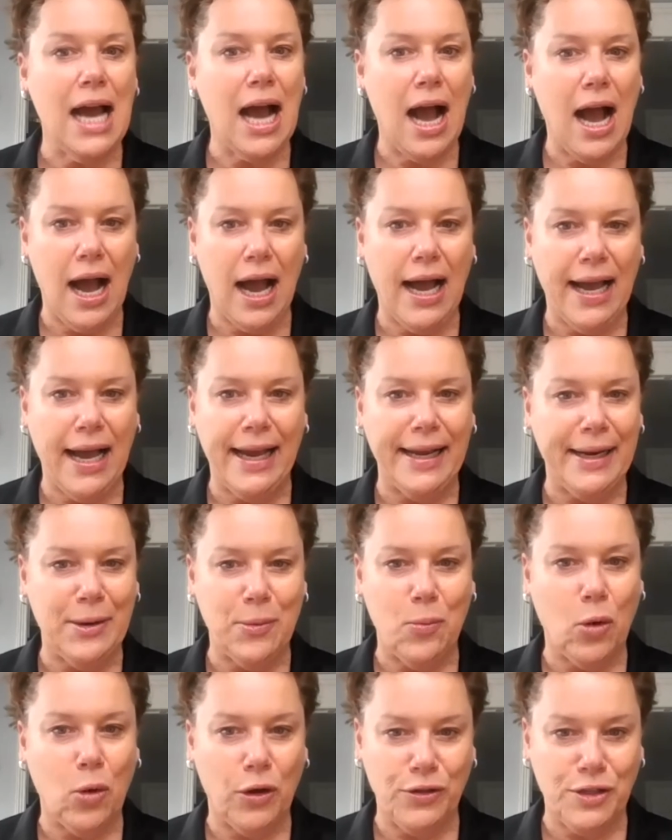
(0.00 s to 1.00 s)
I
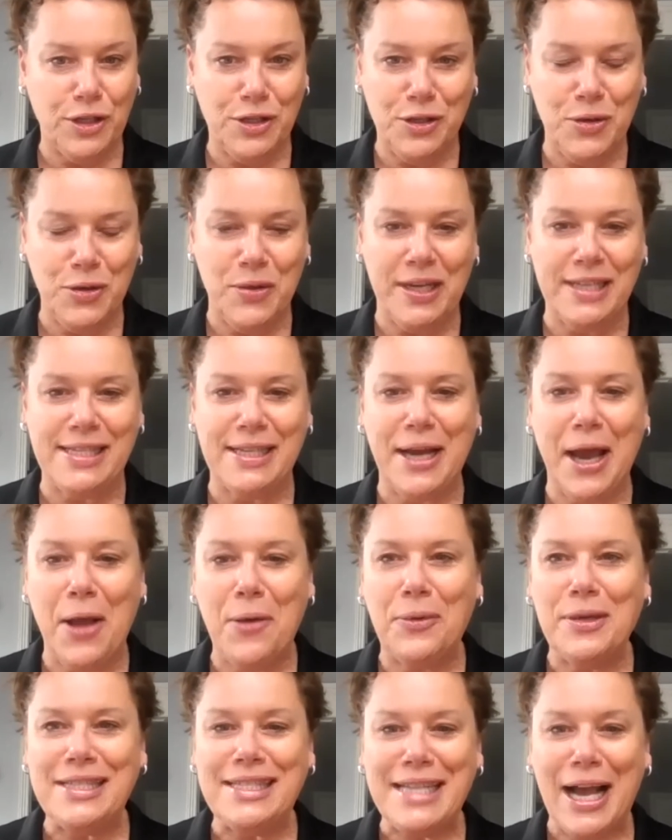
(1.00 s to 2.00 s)
want to do this. And I
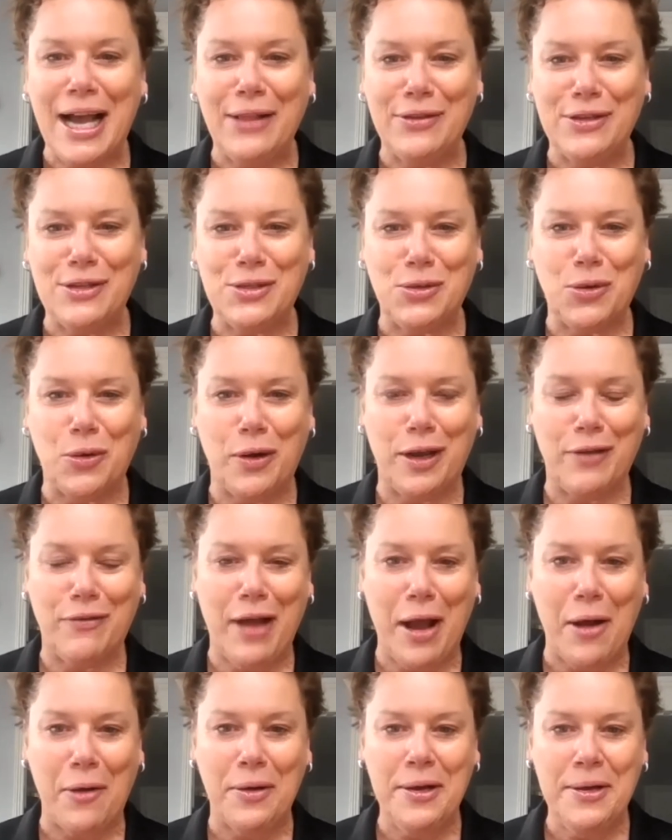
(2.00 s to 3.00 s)
always tell the story of
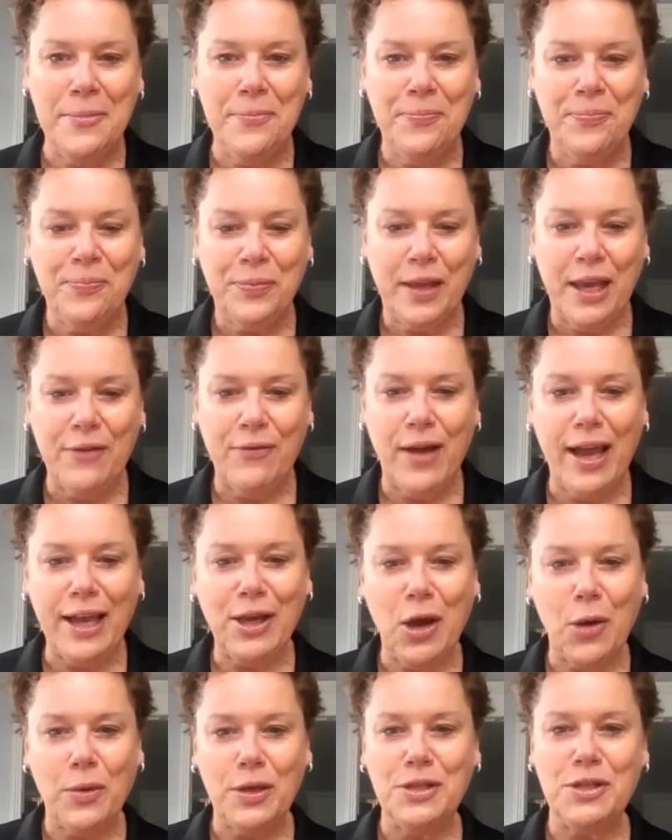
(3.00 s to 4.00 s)
how if I
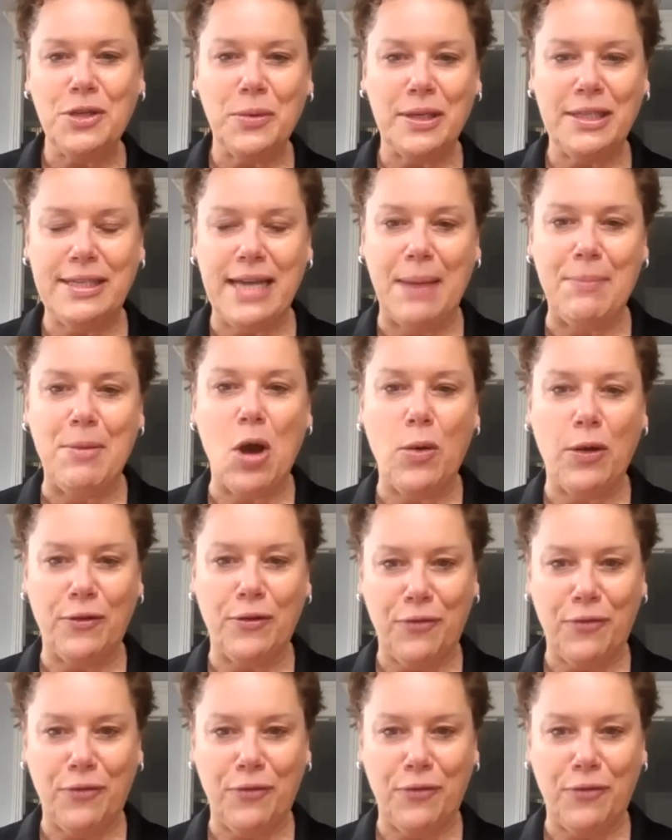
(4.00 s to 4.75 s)
go and do a demo in